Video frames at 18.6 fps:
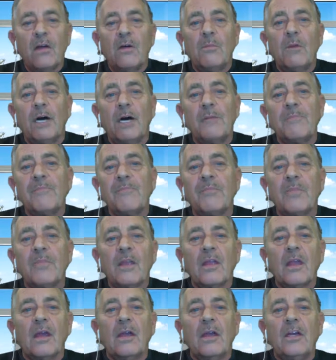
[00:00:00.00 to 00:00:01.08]
But
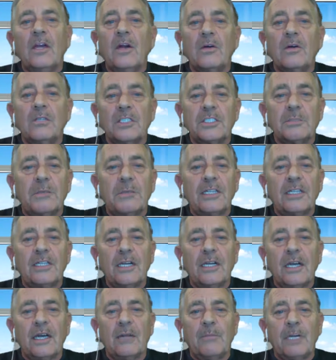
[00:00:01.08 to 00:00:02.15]
you don't expect to
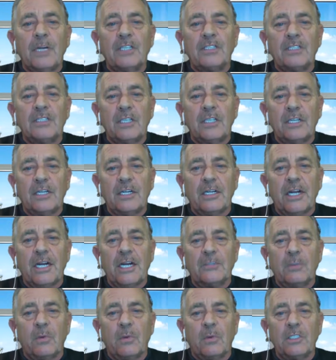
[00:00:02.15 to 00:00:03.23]
get a message on the
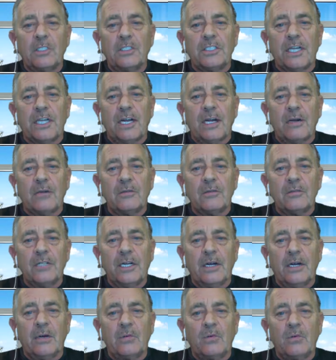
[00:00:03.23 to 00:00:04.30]
dashboard saying, you
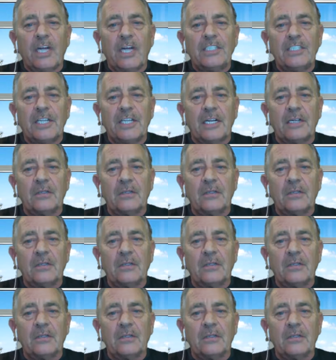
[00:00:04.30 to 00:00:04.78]
know, resting